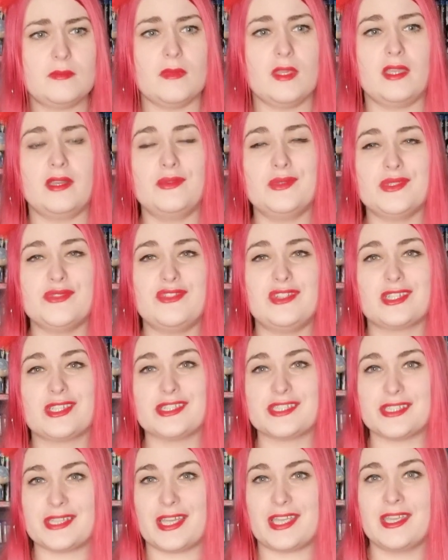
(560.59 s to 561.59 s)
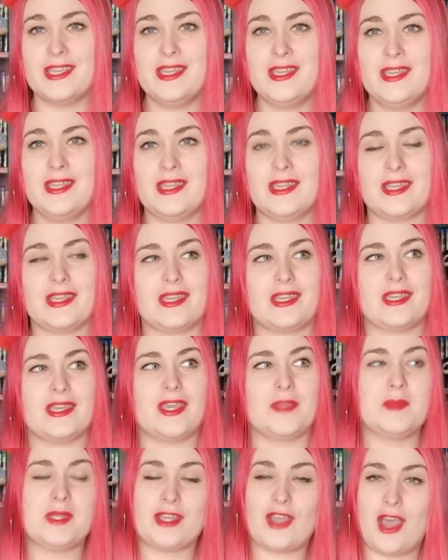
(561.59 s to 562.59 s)
And it was fun because I'm
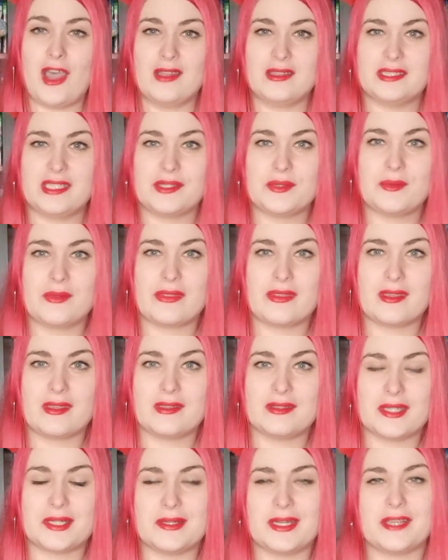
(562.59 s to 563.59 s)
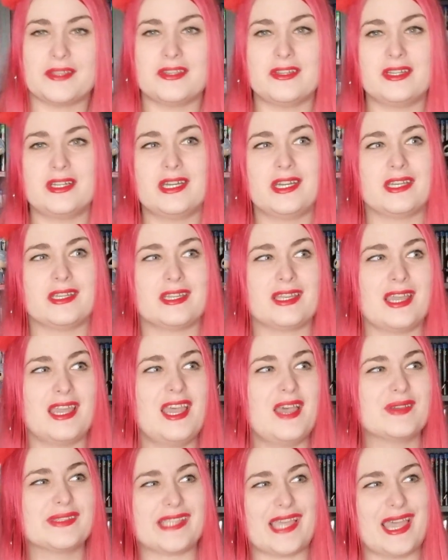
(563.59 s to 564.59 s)
in contact with the director, and
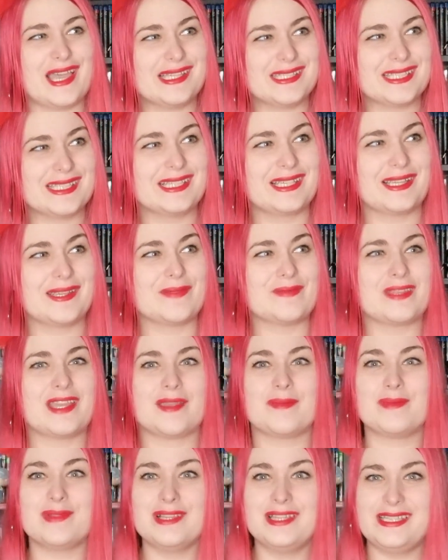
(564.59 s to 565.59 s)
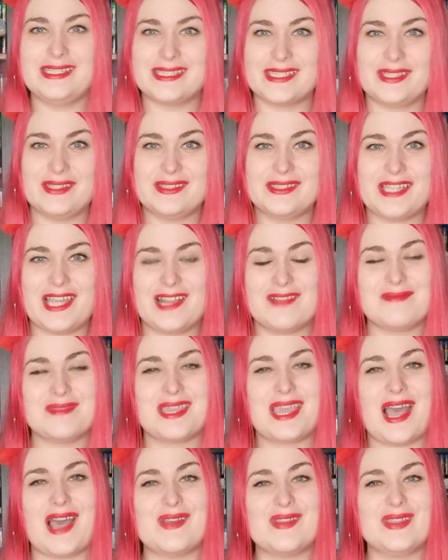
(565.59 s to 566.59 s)
I was asking him like, please, can you tell me
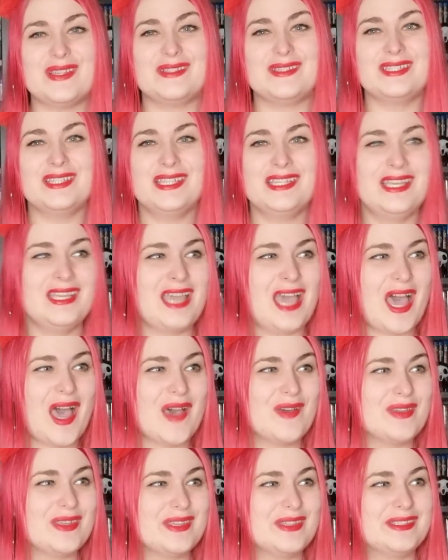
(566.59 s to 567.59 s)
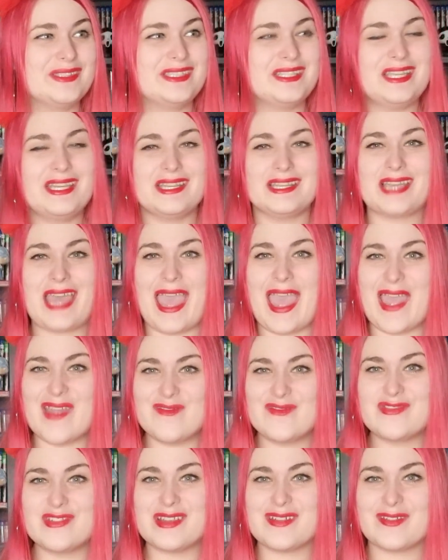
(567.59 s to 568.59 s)
how you did
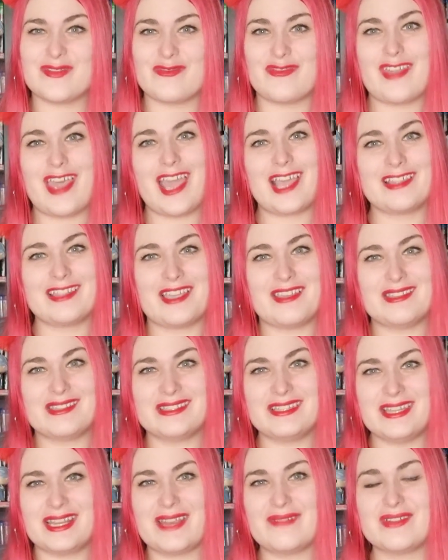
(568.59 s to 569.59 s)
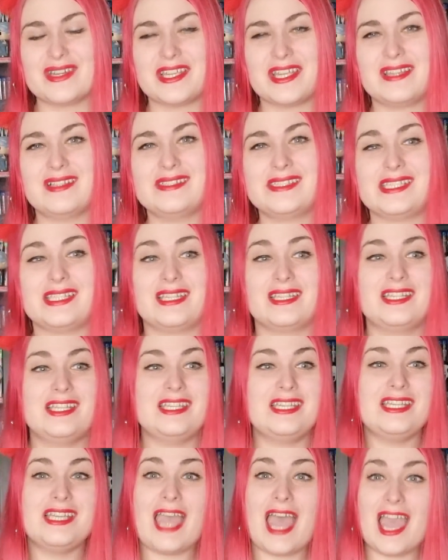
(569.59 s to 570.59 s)
every effect, how you did every kill scene, and
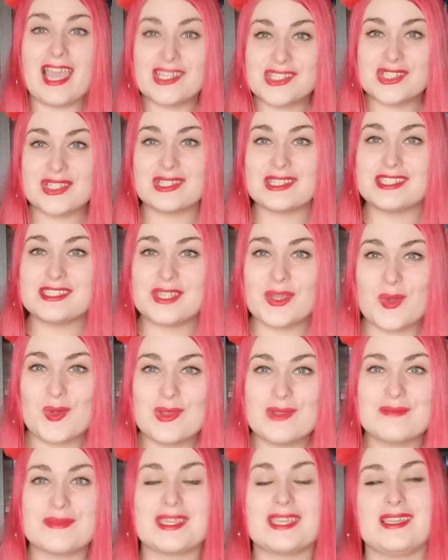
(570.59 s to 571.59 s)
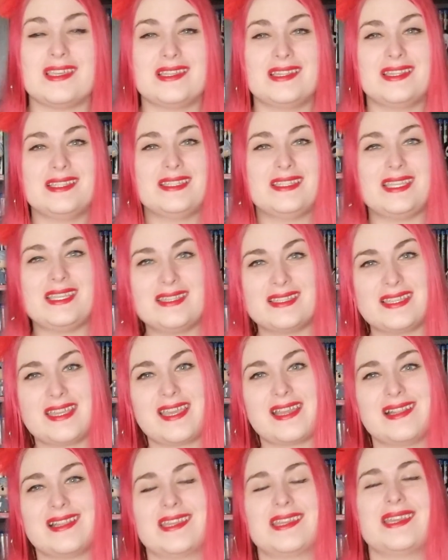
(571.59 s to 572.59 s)
he actually told me in
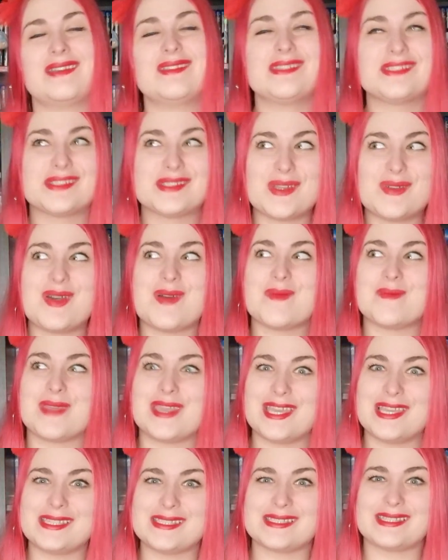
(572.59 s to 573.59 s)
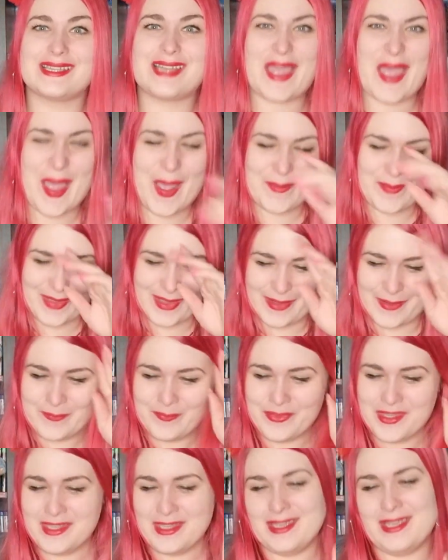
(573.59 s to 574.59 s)
detail, and I was so amazed and happy
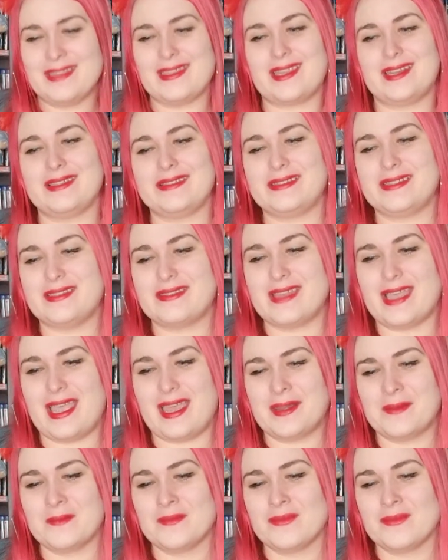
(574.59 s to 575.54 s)
that he did that,